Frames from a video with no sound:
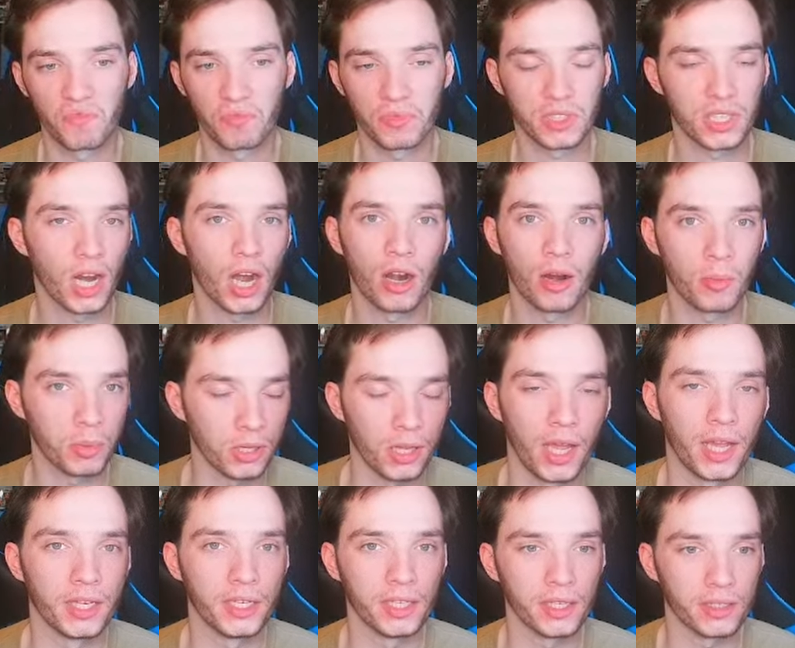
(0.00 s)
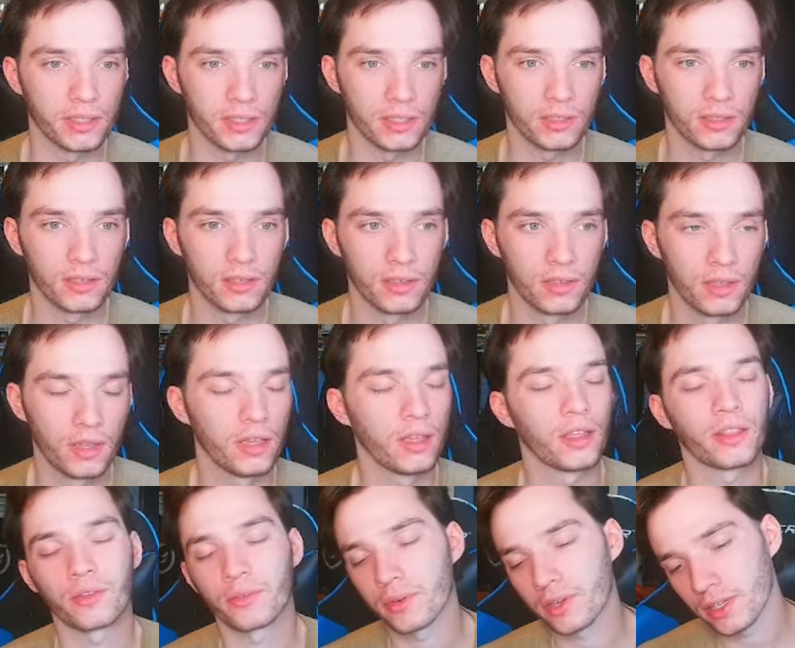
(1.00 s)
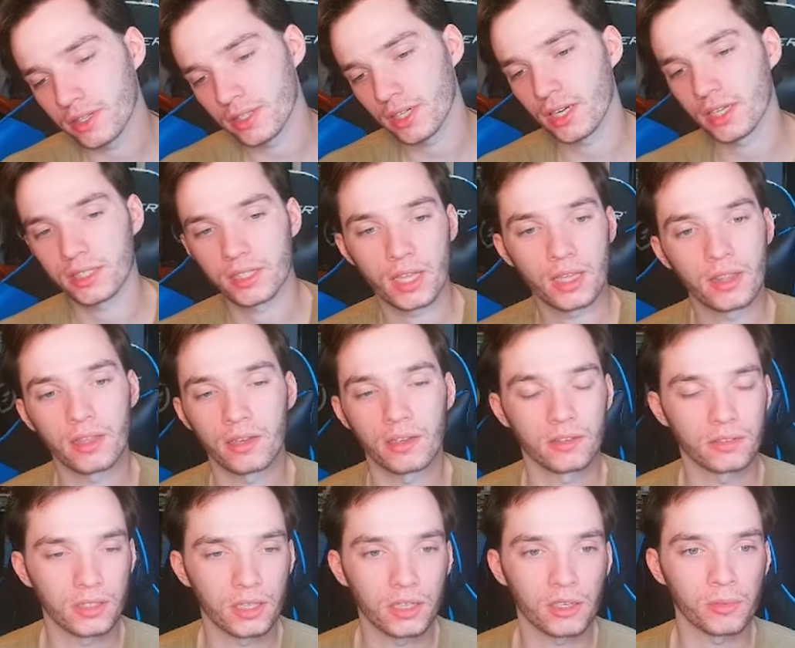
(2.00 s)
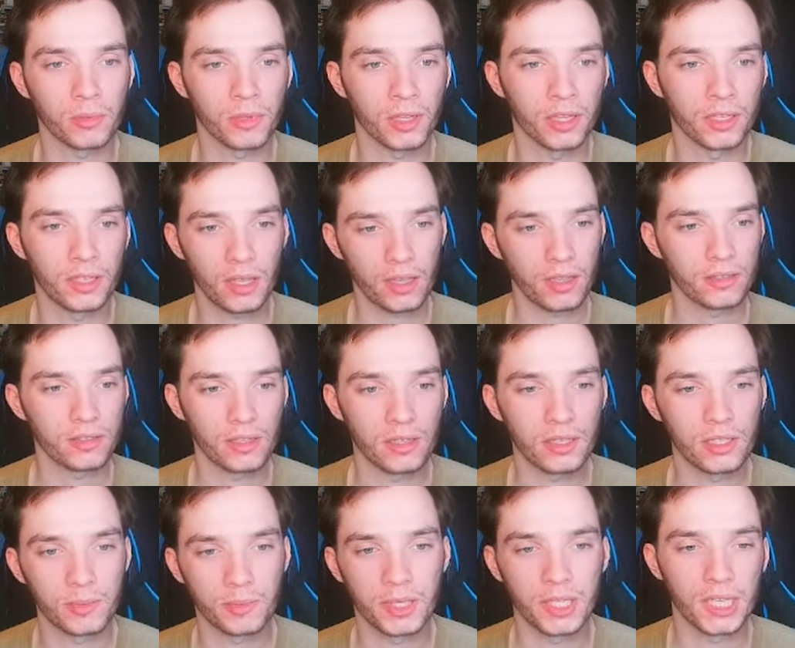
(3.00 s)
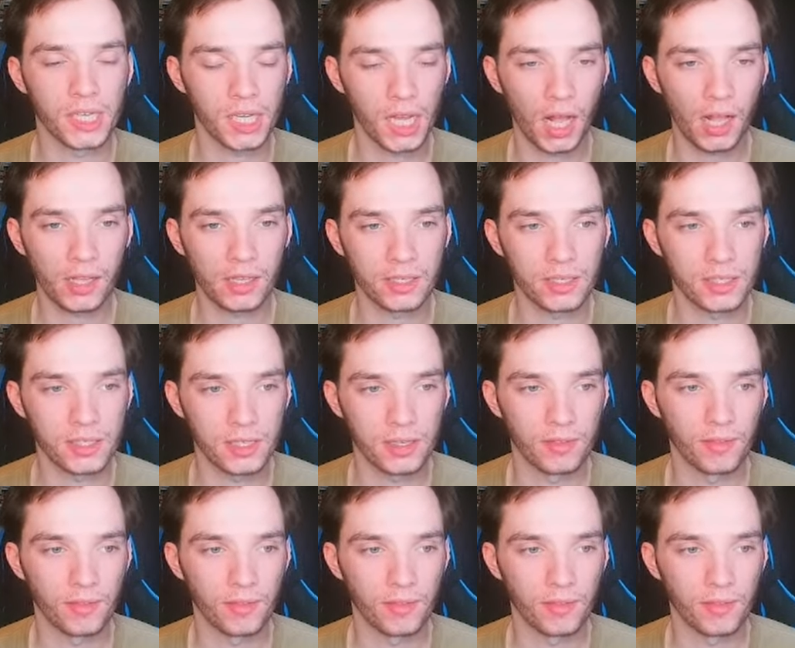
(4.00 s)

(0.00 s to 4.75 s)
terrible ideas. And the reason I say they are terrible ideas is because